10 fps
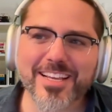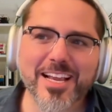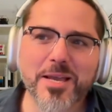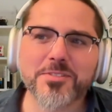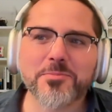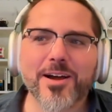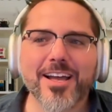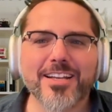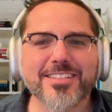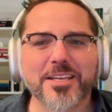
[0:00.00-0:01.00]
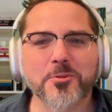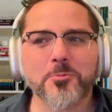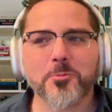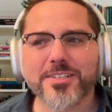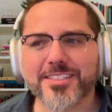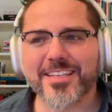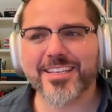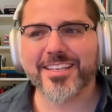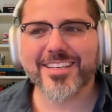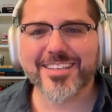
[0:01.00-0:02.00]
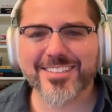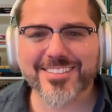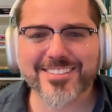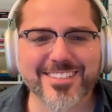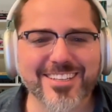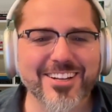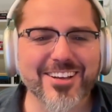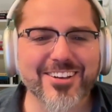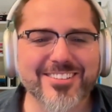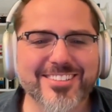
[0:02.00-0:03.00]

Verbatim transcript: comes to mind is like whiskey, Guinness, you know. So.